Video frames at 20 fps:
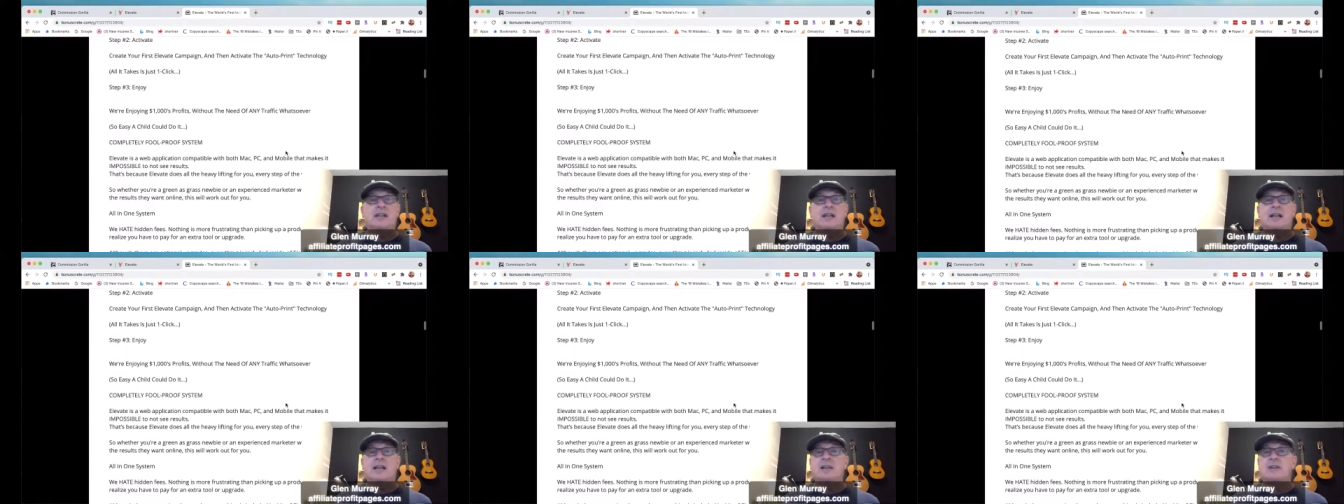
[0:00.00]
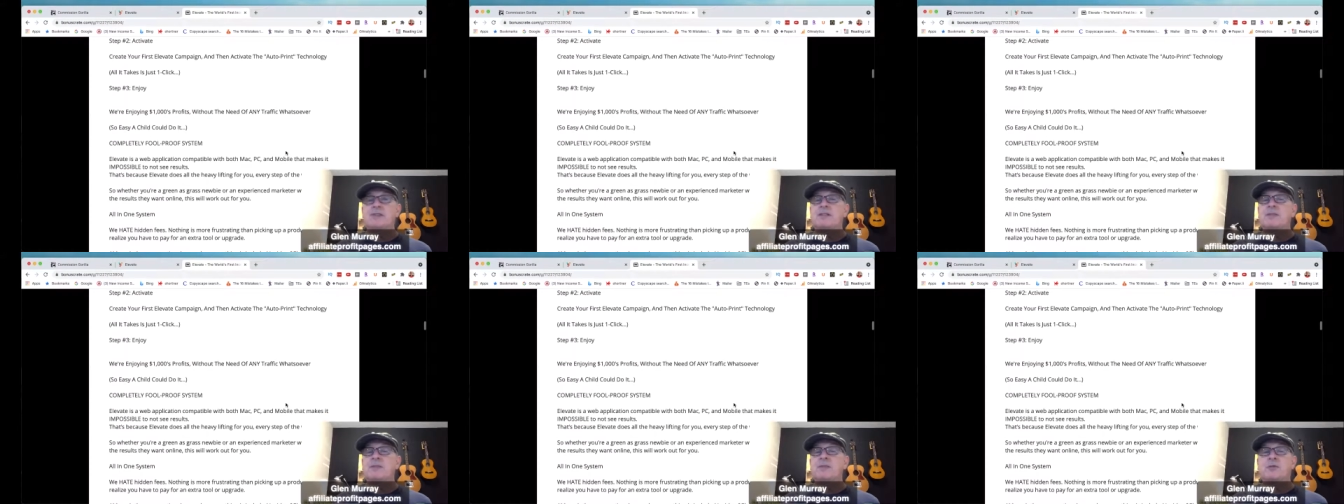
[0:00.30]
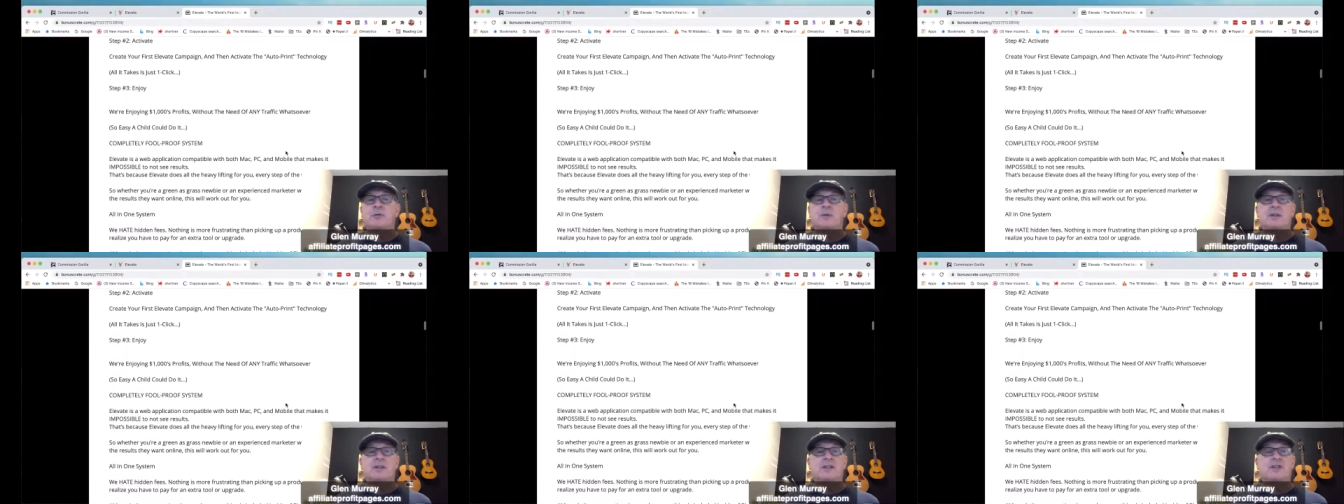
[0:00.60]
And step
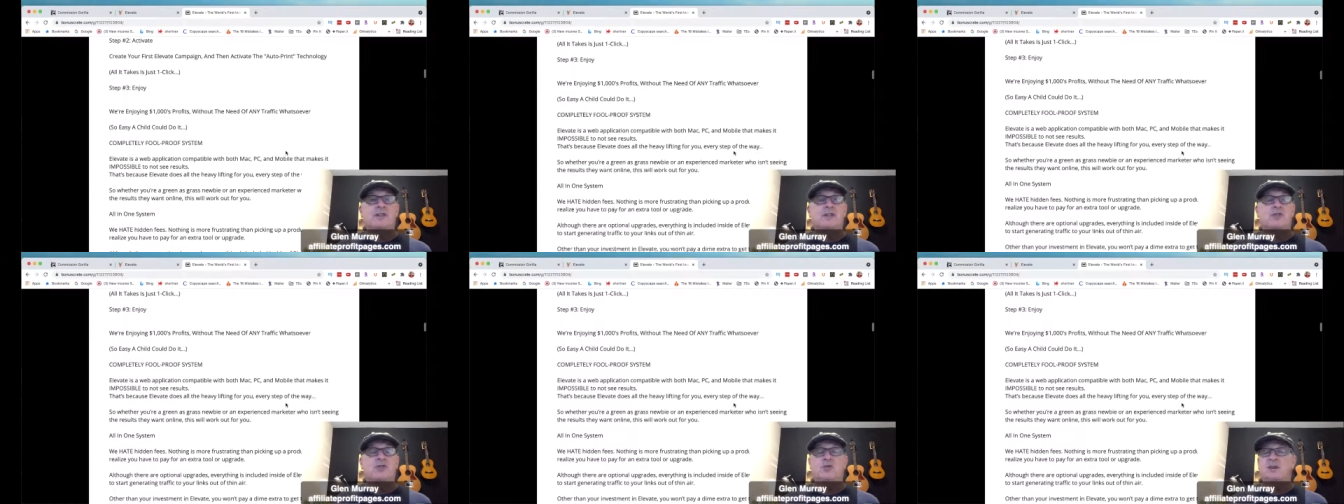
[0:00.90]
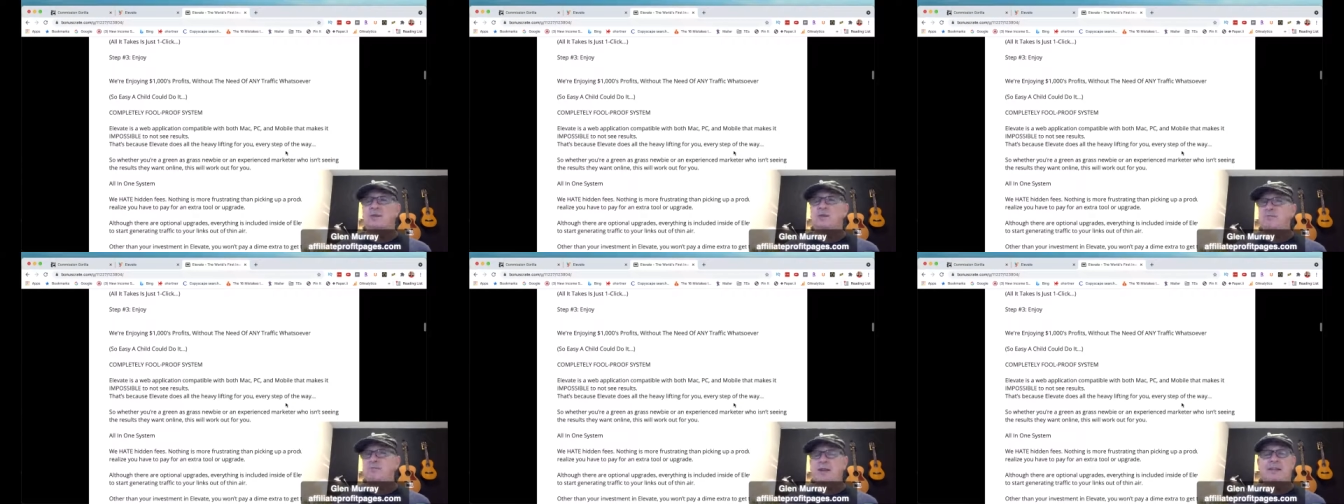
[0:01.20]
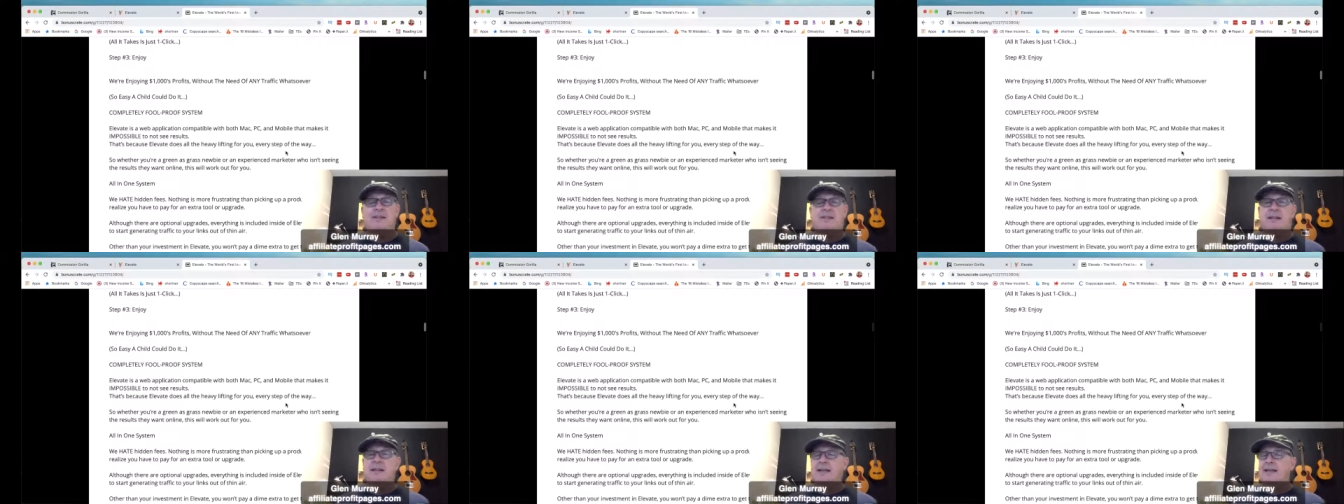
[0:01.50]
3 is enjoy.
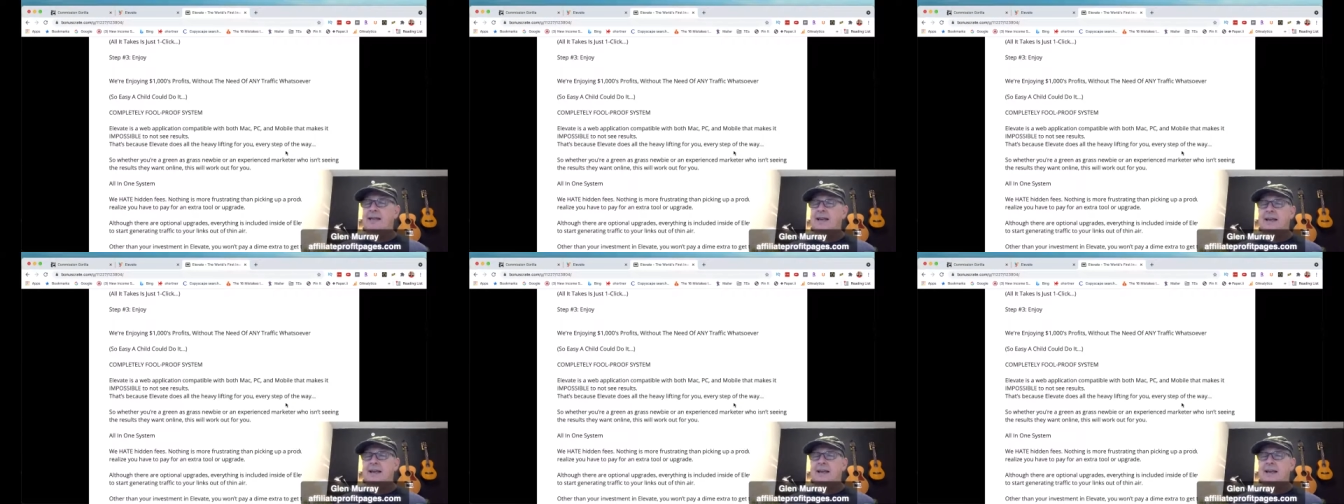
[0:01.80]
Basically,